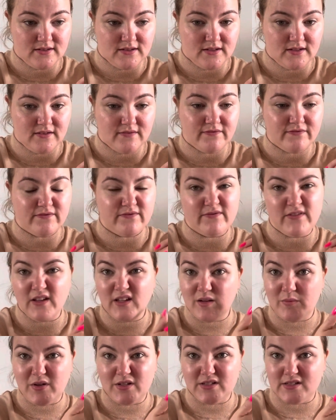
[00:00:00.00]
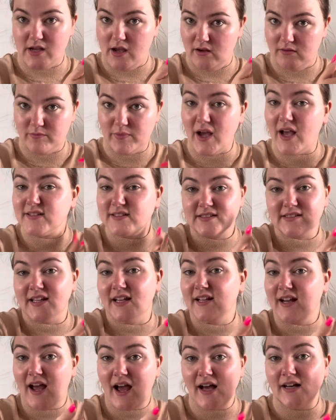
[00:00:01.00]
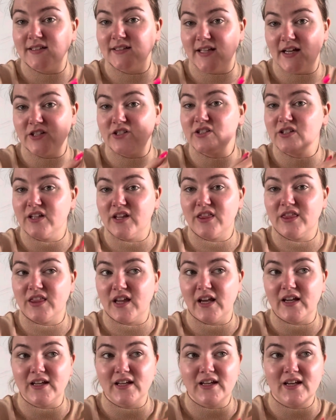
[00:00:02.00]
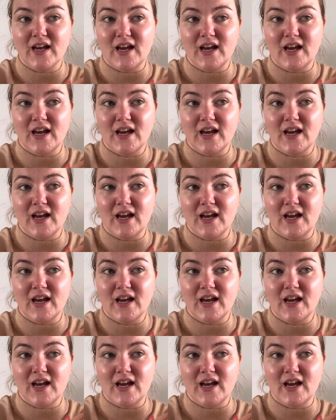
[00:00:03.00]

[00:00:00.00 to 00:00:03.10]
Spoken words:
I'm feeling a bit down, but as I said, I literally think